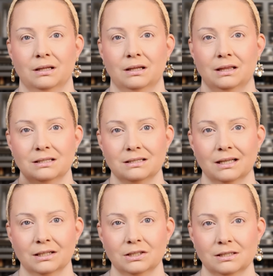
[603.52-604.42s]
Like, this is
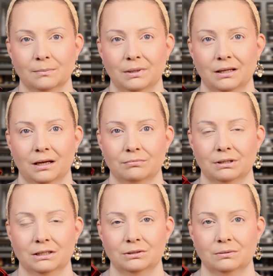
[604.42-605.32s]
actually something I
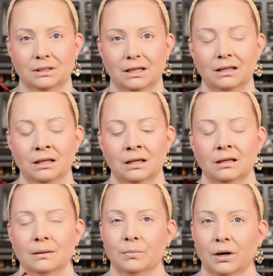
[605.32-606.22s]
really do like.
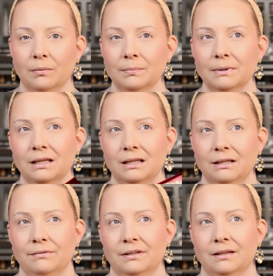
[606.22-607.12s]
Probably
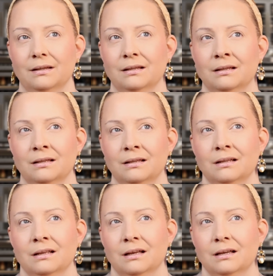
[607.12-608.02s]
even,
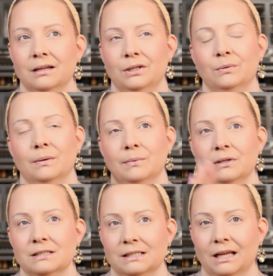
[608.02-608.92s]
you know what, I'm
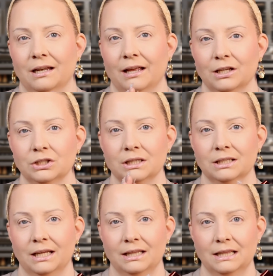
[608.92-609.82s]
gonna say it, I actually
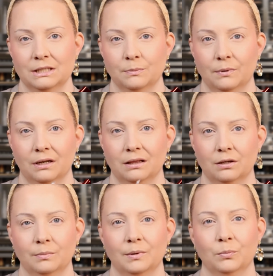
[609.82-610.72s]
like this one a
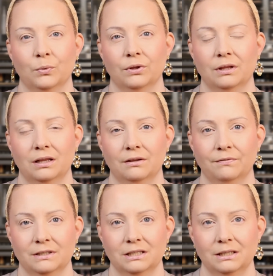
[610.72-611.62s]
little bit more than the
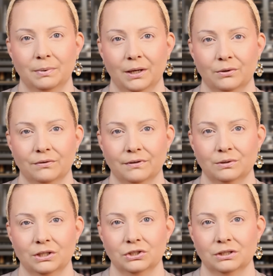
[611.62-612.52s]
Fenty powder
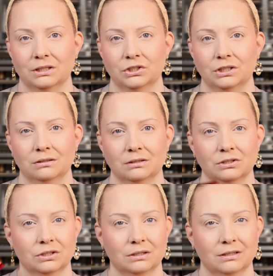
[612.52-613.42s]
foundation that she
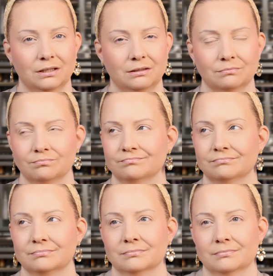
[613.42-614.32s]
launched like
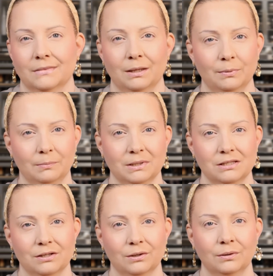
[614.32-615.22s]
a couple of
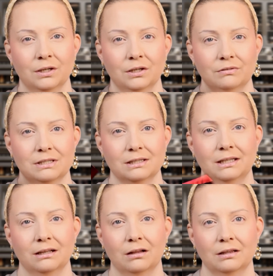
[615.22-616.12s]
months ago.
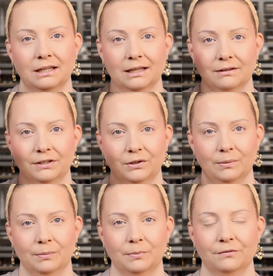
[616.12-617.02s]
Recently, I'll link that video
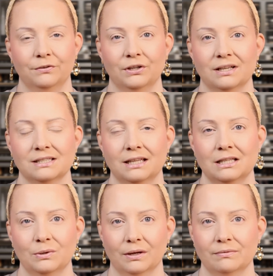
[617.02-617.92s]
up above for you guys in
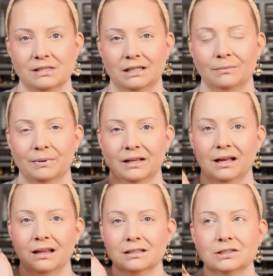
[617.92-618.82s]
case you haven't seen it, but
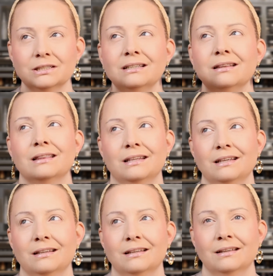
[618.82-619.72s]
I actually
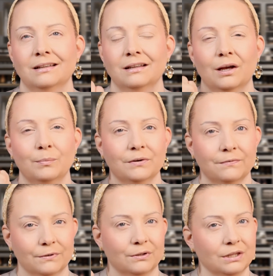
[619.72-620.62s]
think I
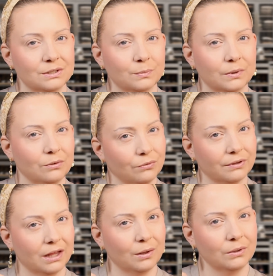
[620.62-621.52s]
prefer this one over
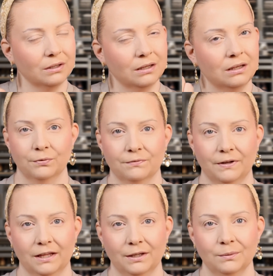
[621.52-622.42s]
that one. For
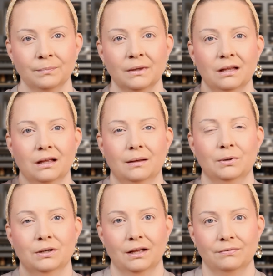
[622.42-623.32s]
value, I'm
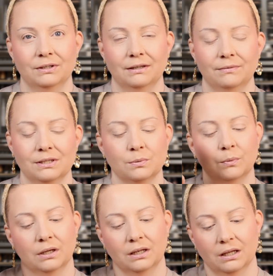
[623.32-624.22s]
gonna have to give this
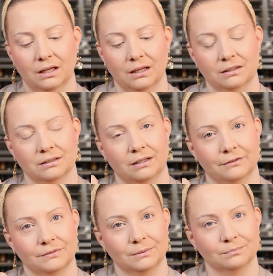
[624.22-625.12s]
one a 9 out
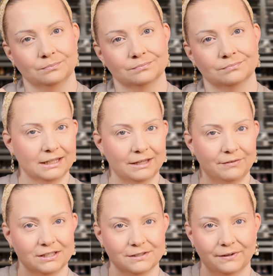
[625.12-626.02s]
of 10,
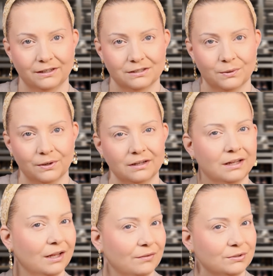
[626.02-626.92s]
giving us a final score
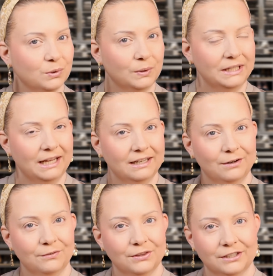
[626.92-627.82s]
of 28
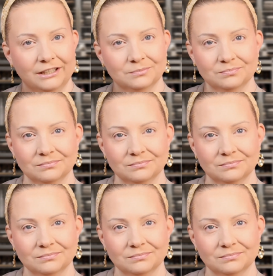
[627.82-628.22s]
out of 30.